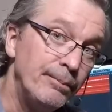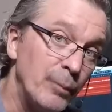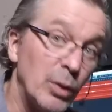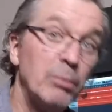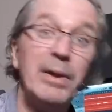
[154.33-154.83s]

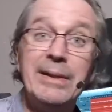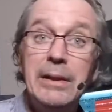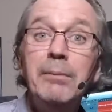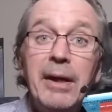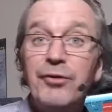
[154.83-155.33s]
We're going to play
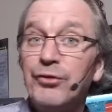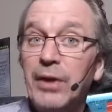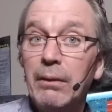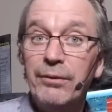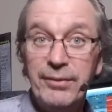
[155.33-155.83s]
D major
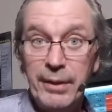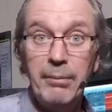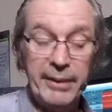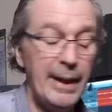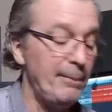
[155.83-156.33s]
scale on top
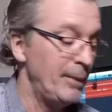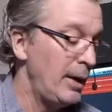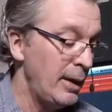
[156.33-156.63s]
of that.